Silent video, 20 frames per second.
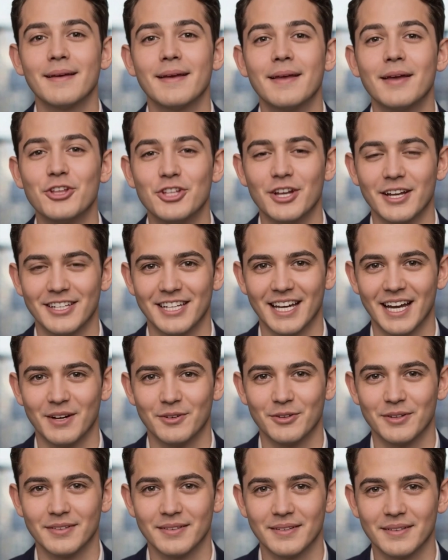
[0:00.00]
Shut
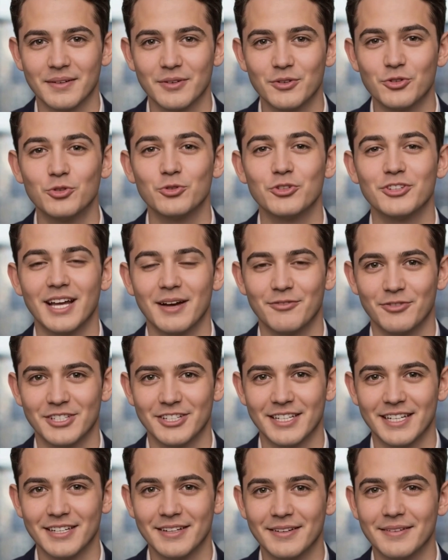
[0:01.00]
down, lose
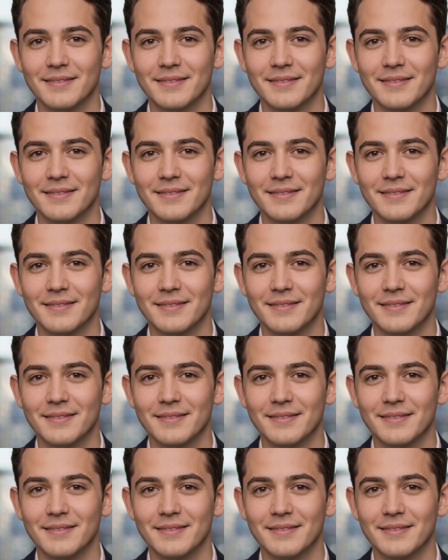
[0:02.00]
everything.